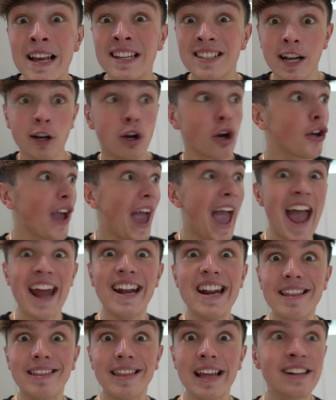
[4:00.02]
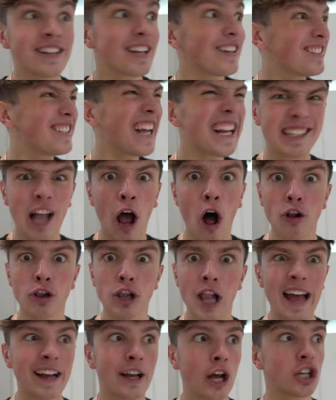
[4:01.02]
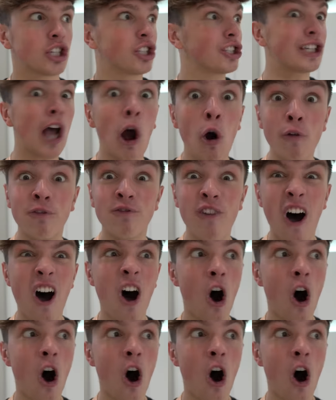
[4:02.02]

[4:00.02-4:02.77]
means I could get anything to sit on, like a sofa